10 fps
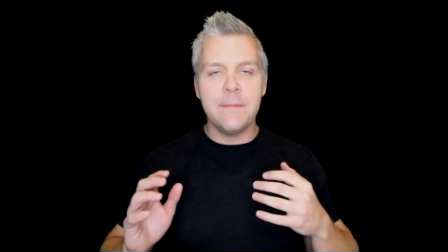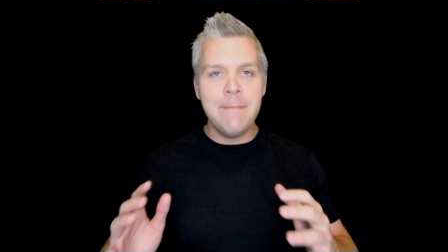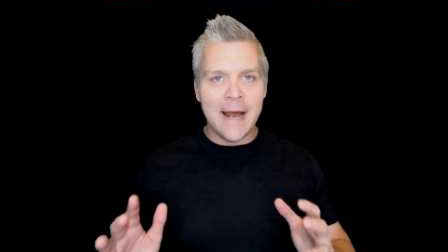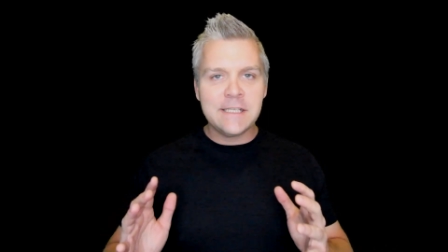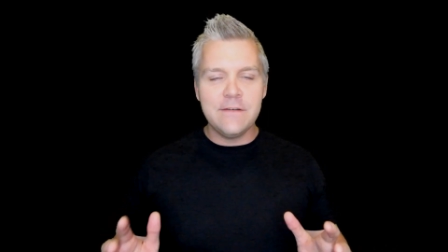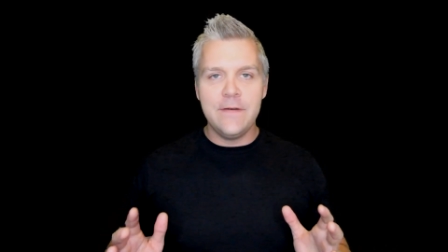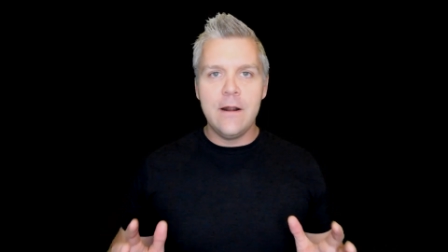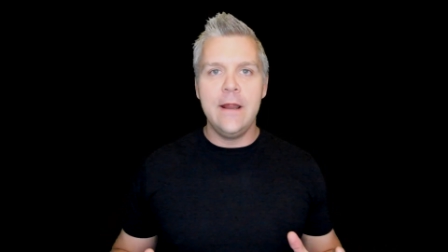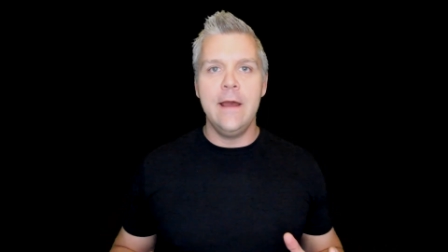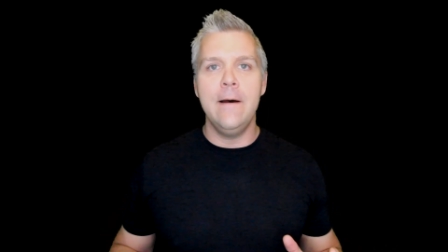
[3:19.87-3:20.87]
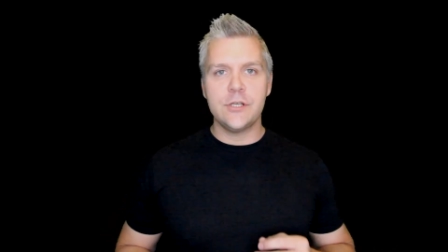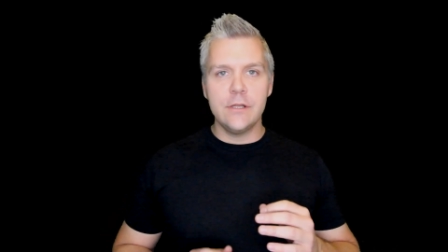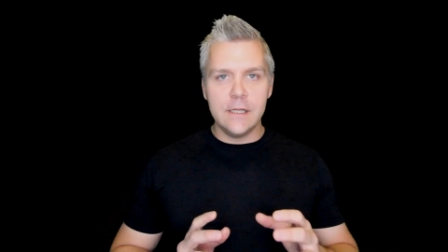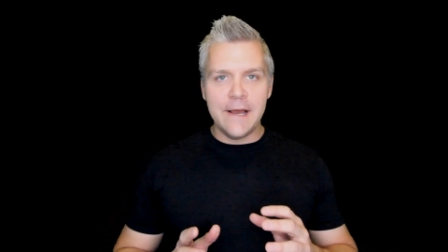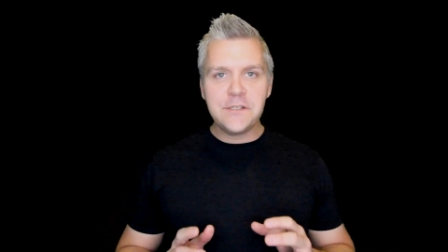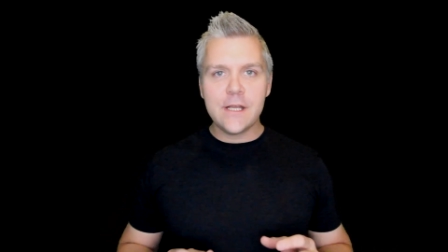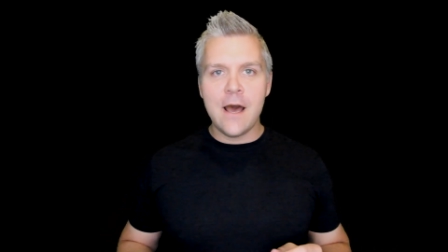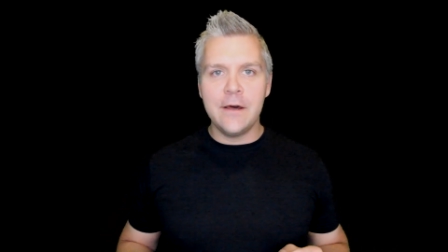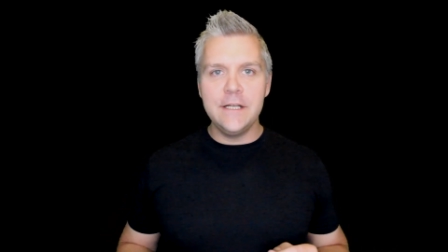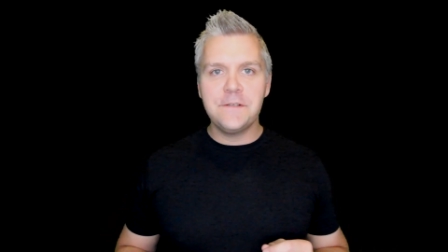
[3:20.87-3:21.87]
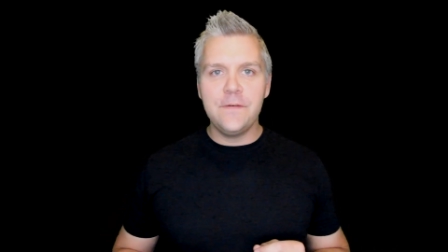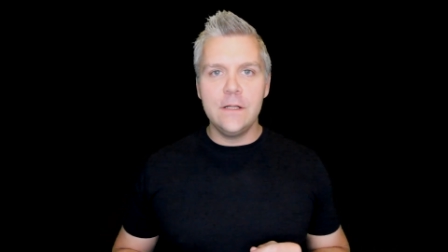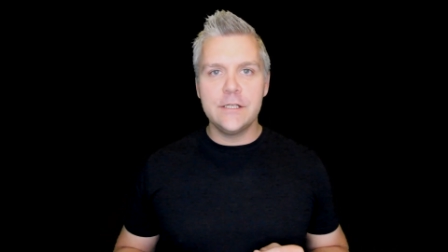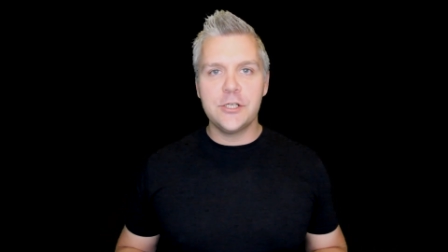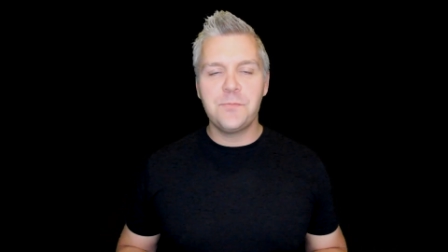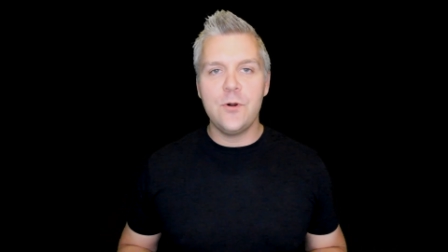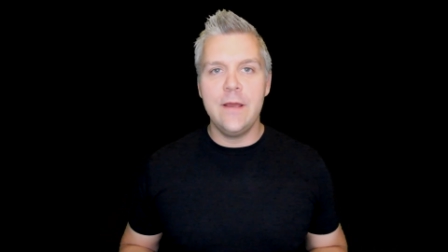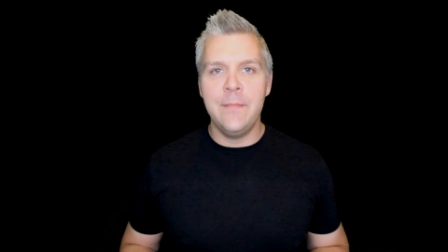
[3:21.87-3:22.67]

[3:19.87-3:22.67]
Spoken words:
a massive area. So the lifestyle in East Village is pretty